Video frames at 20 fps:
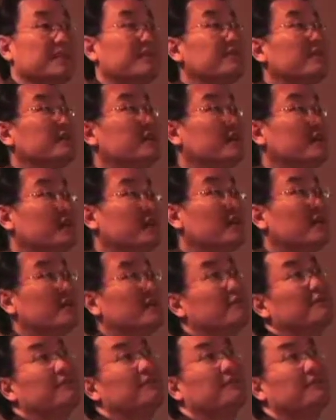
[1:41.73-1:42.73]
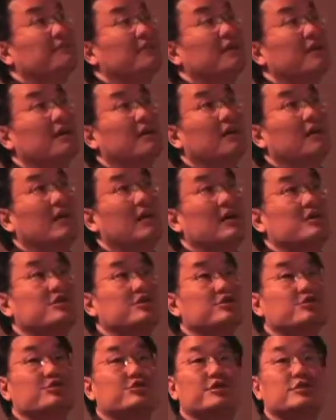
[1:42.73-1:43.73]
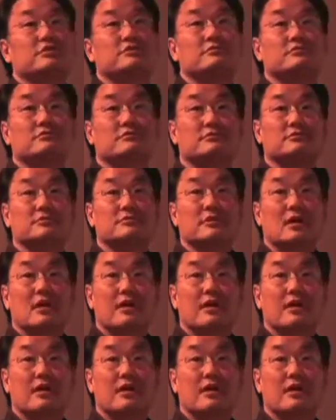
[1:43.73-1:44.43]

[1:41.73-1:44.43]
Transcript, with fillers: DVD of uh, our children,